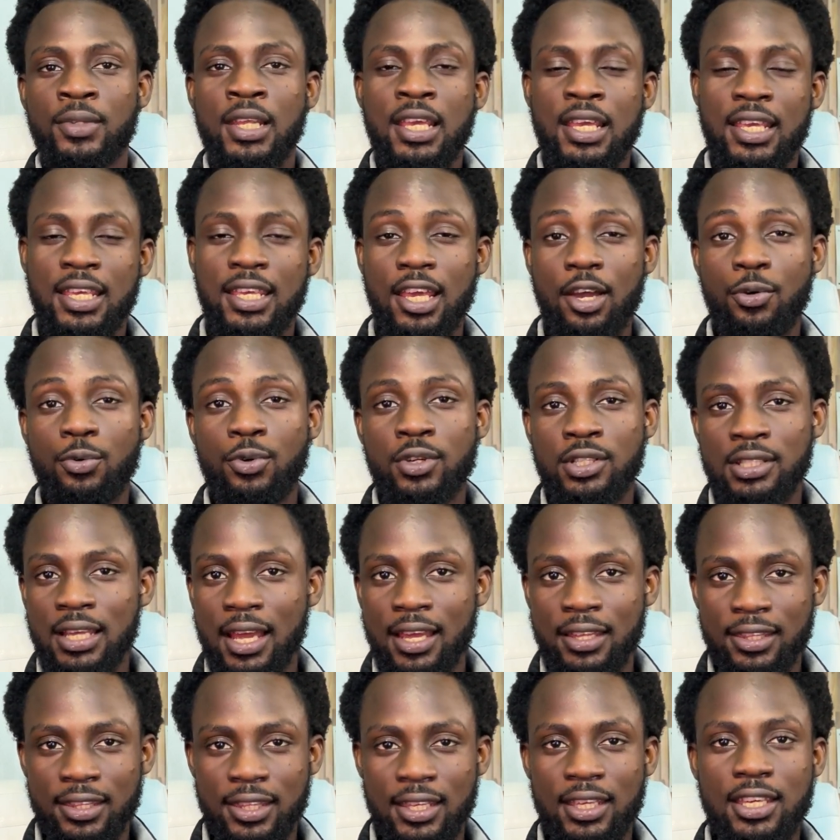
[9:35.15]
Here was I
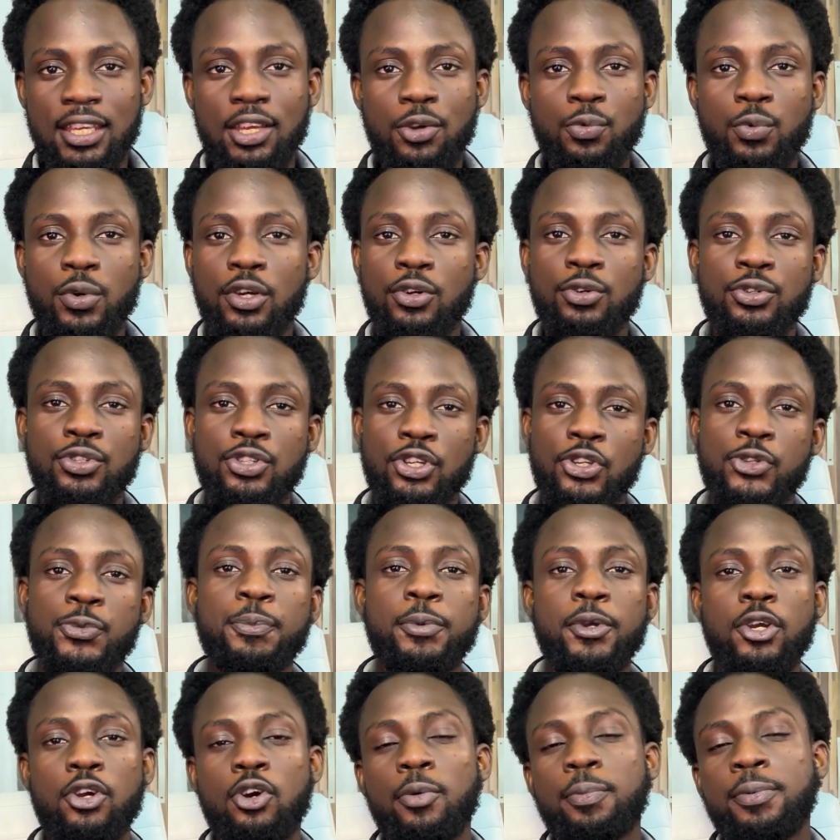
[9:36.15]
thinking we could just
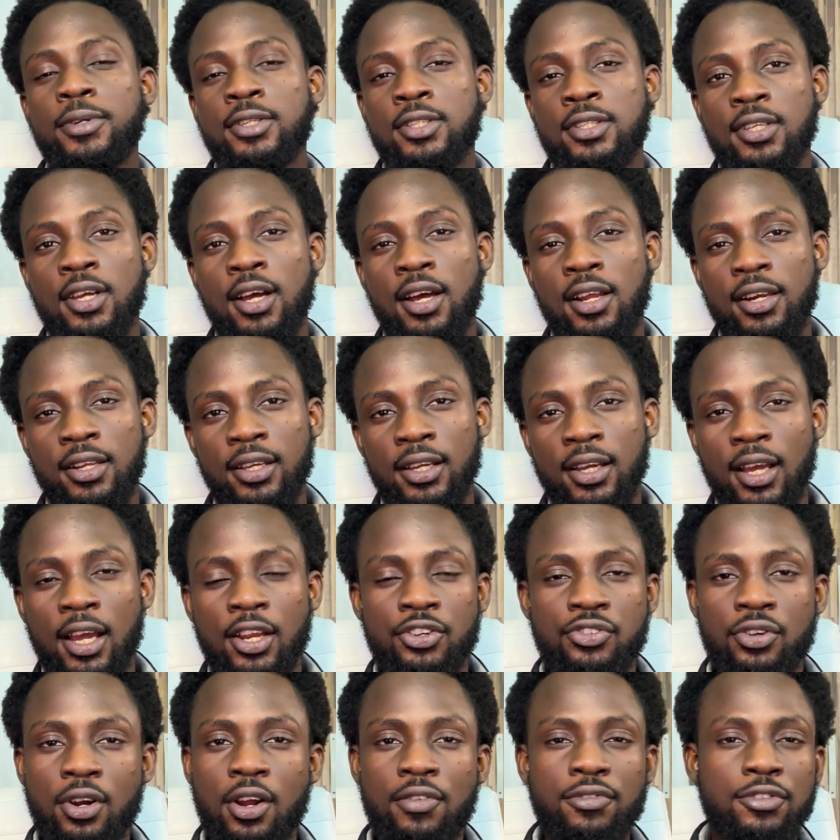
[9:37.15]
pick up a Starlink and
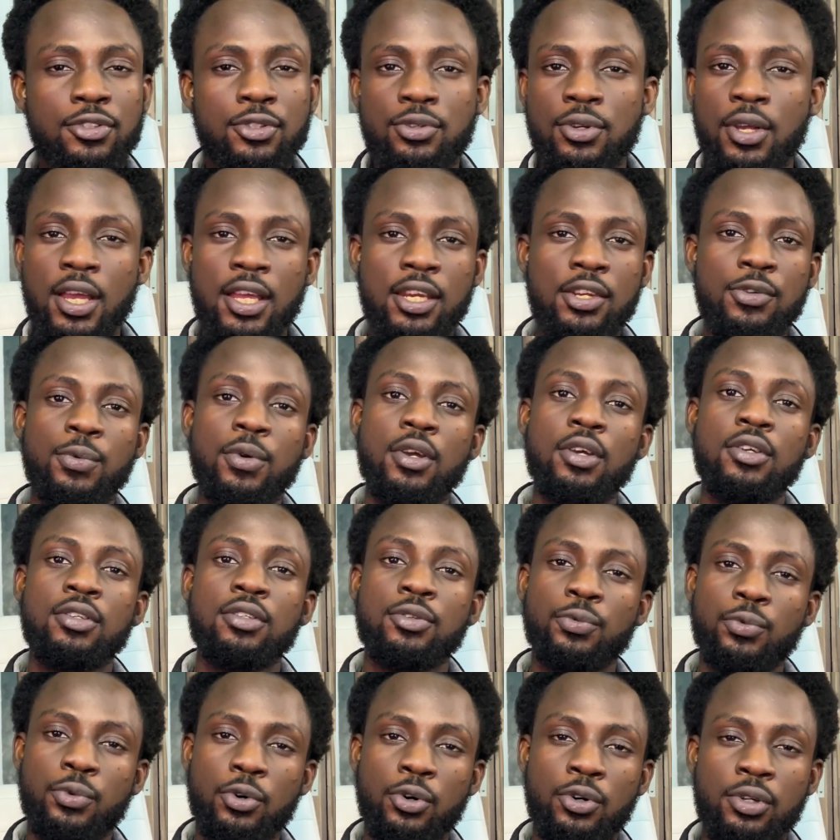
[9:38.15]
travel to anywhere in the
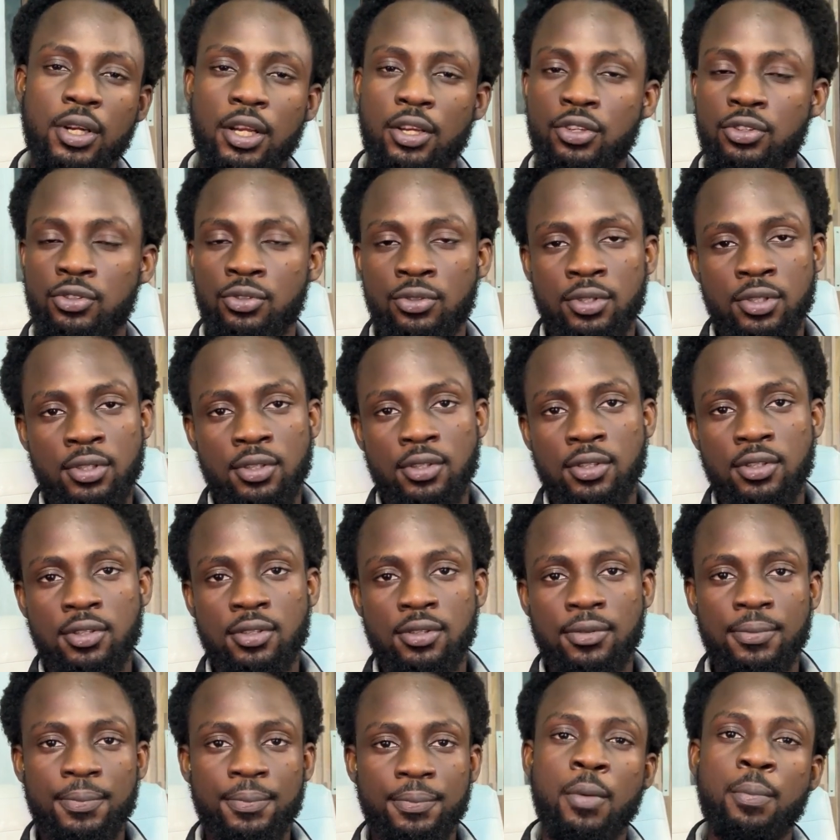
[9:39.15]
world and use it,
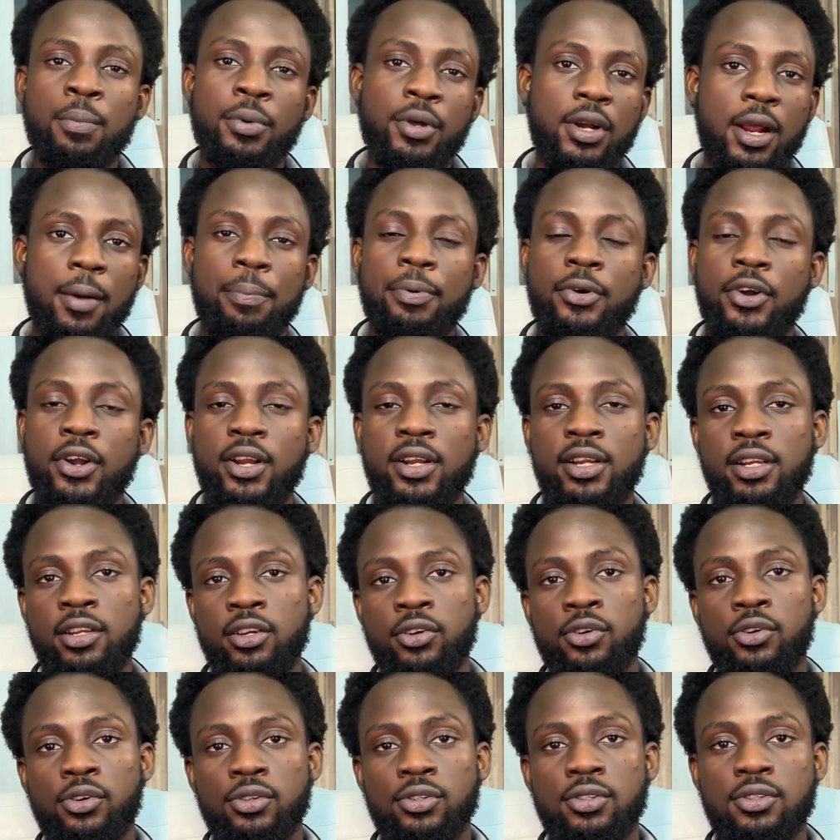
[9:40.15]
but apparently
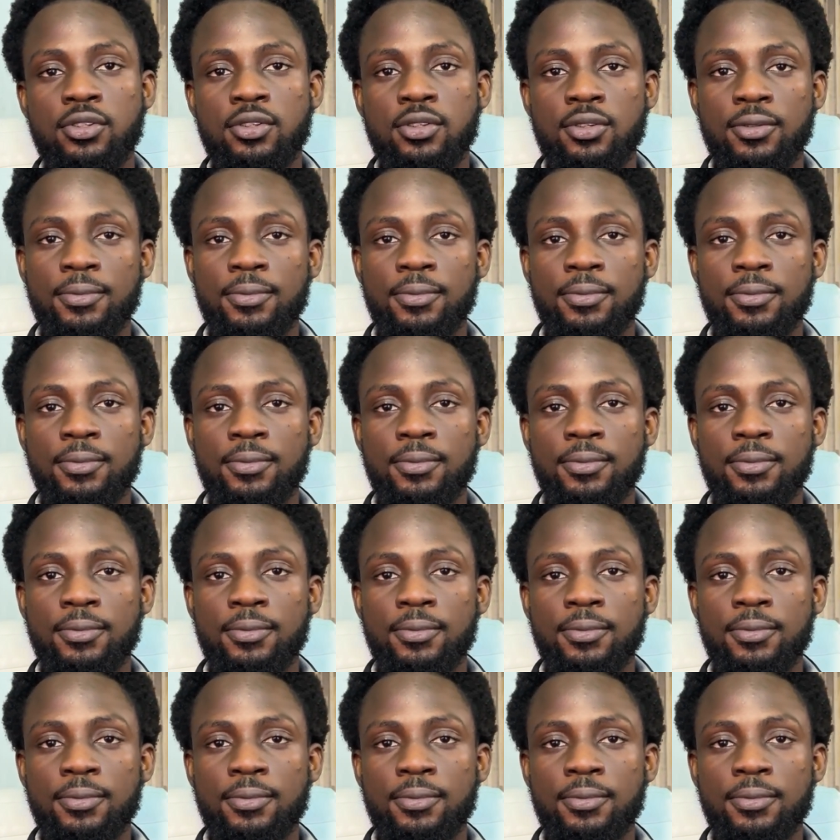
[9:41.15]
not.